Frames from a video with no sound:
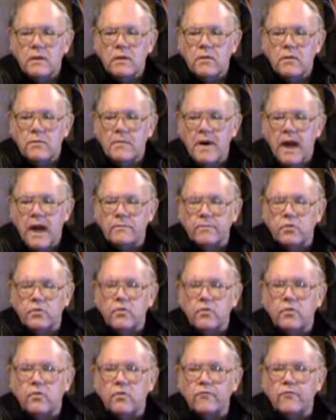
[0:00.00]
the Bible,
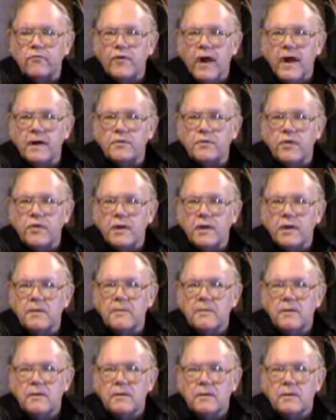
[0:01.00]
you'll find the
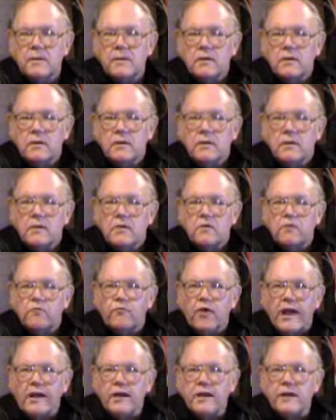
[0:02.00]

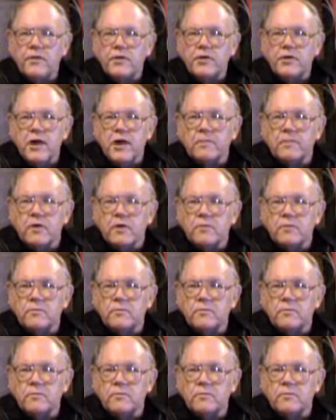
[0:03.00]
finding in the temple,